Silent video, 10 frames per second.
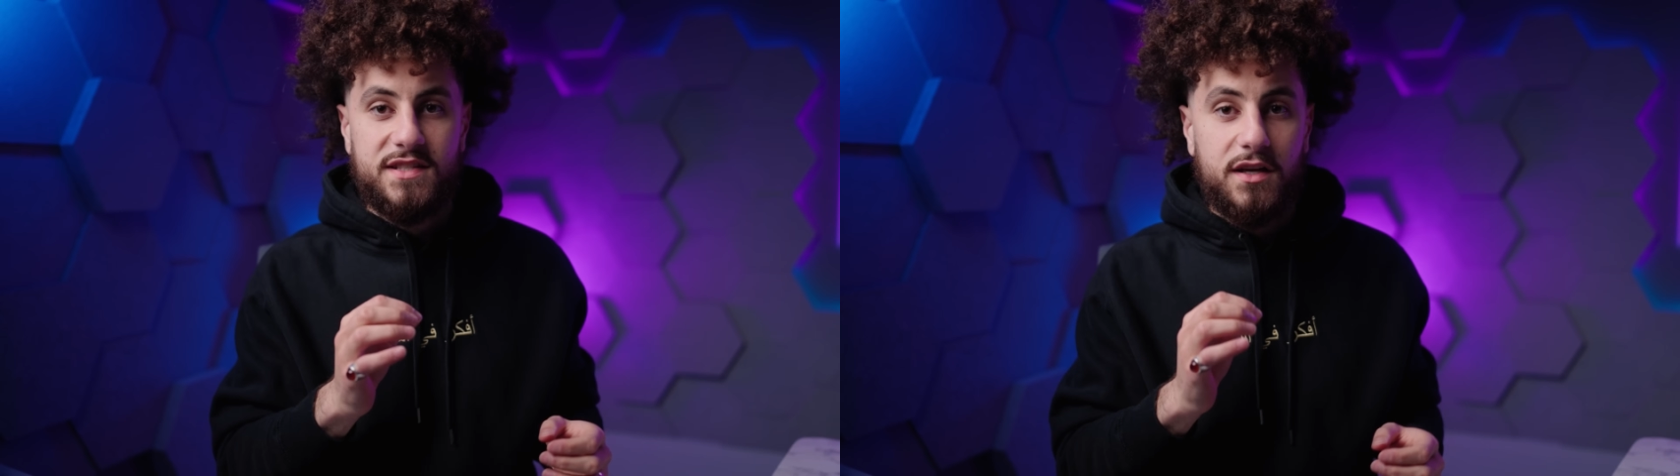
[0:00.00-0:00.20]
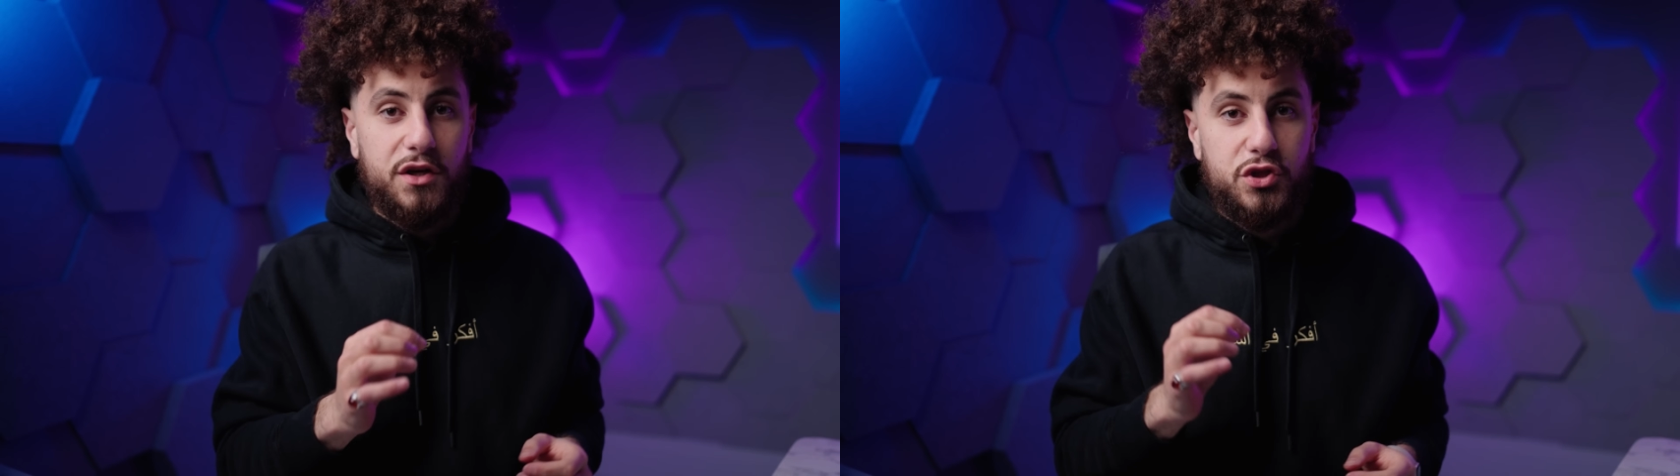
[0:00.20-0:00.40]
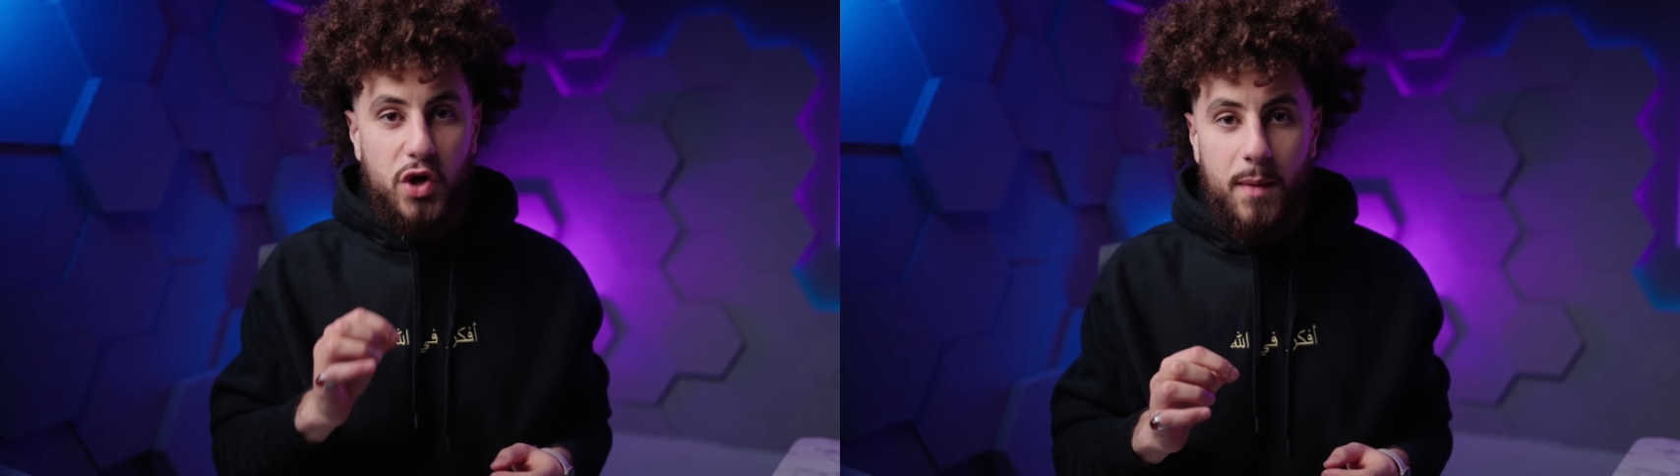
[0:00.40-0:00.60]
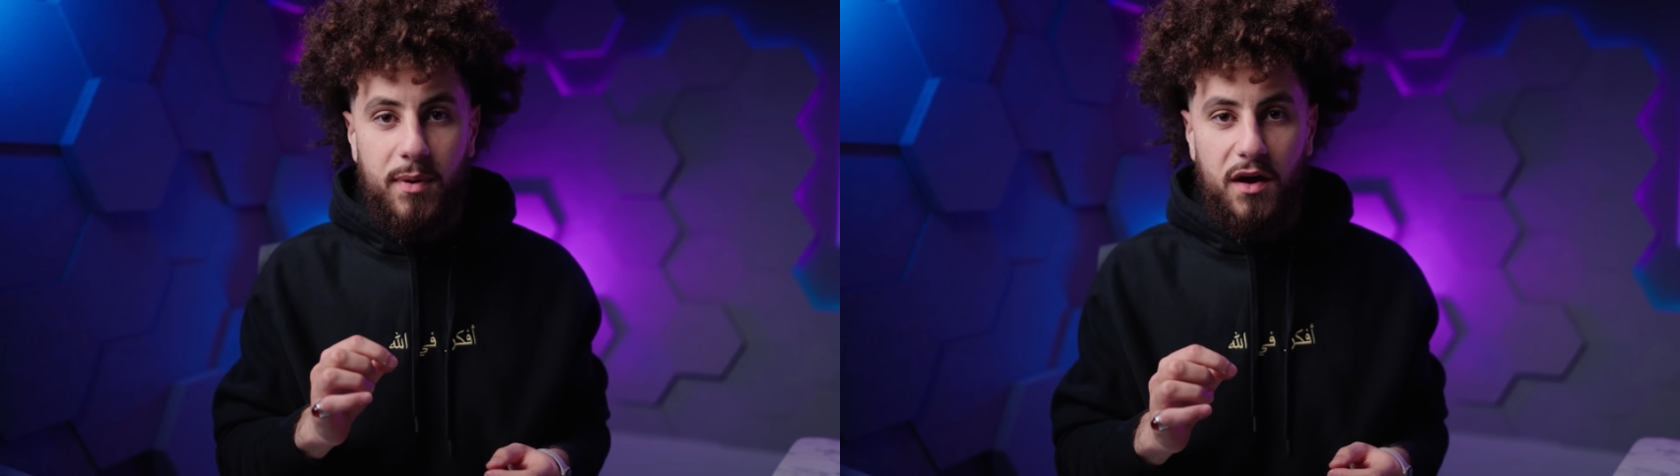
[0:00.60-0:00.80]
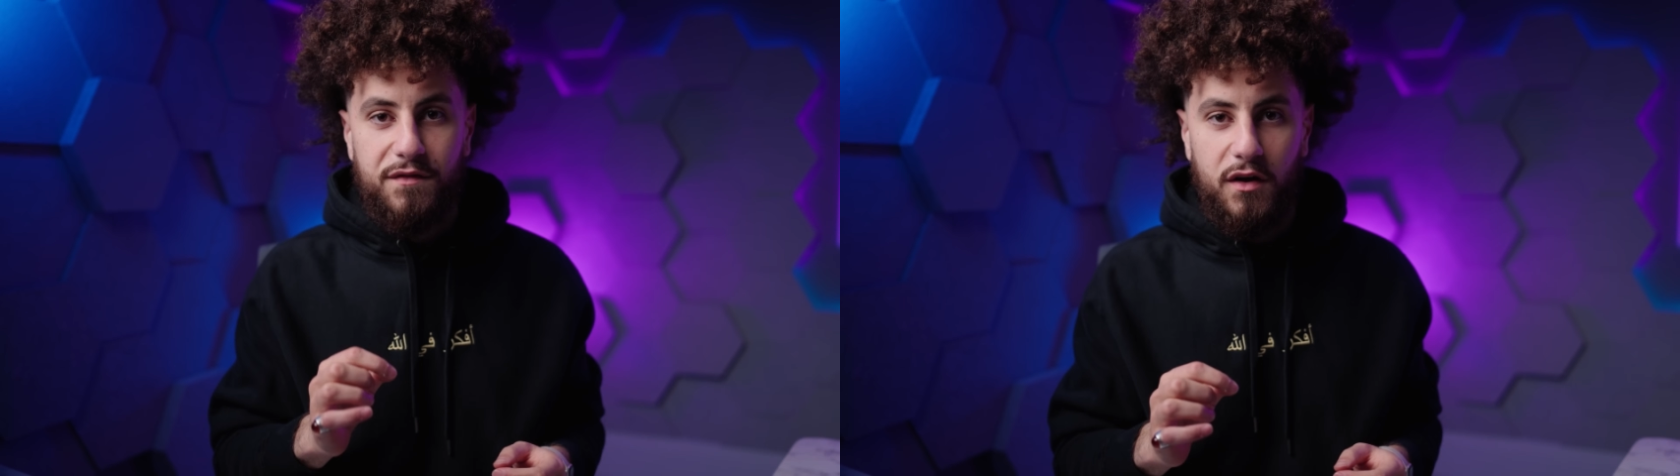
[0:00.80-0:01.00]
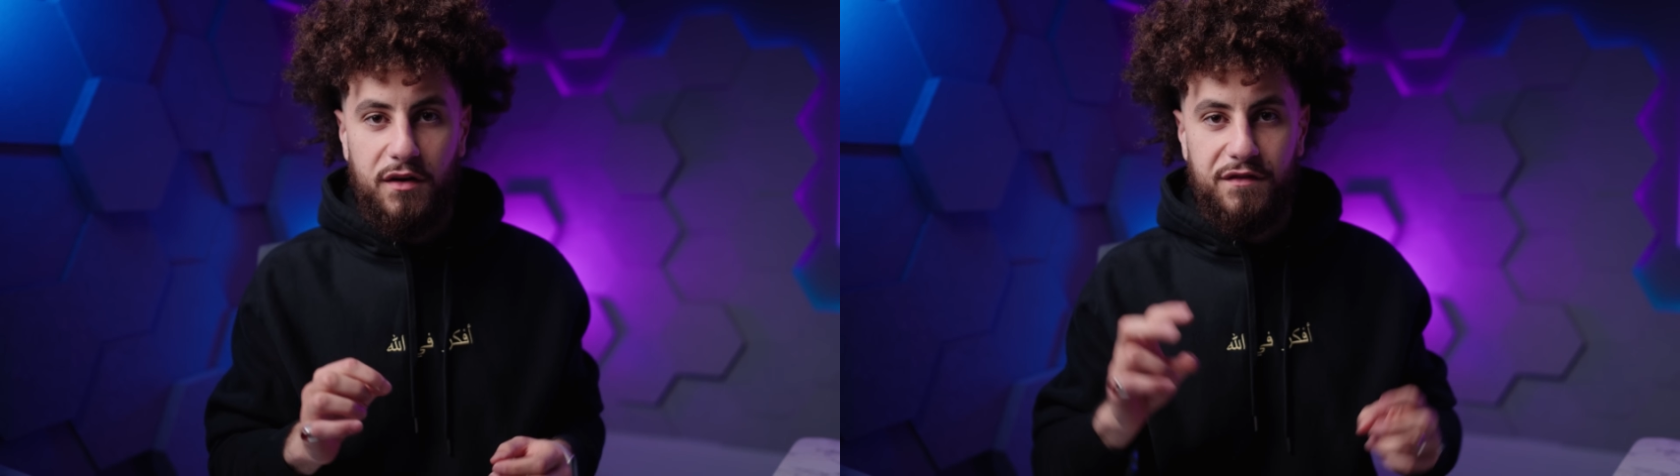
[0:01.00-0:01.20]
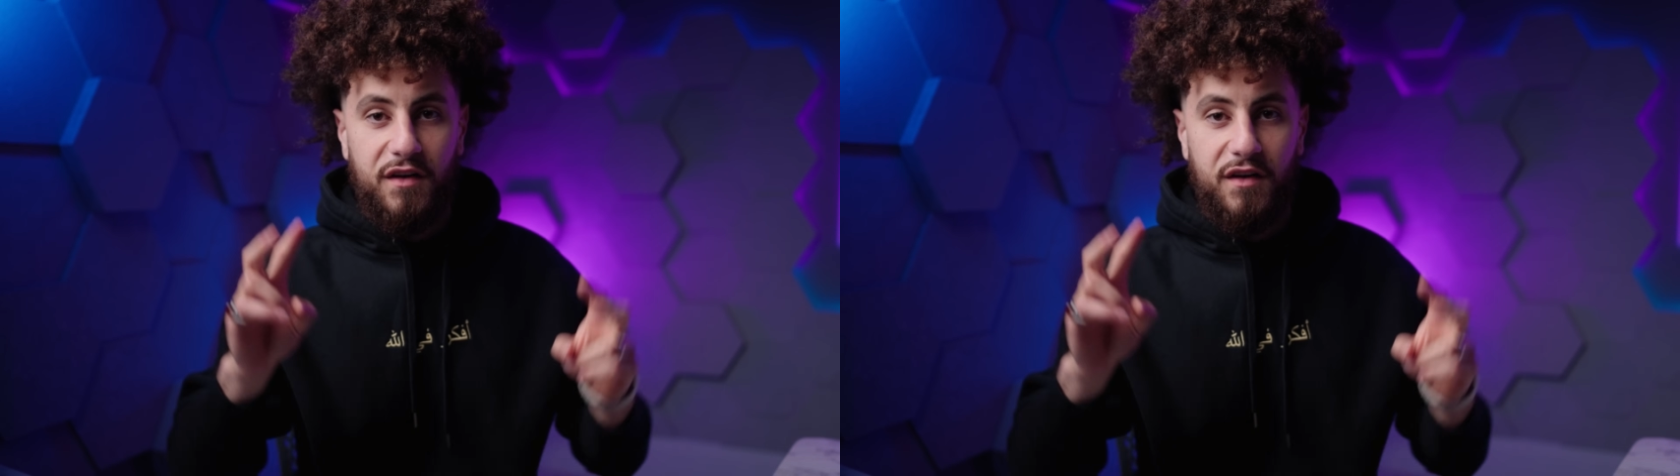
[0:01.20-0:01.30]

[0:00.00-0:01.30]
a sudden drop off of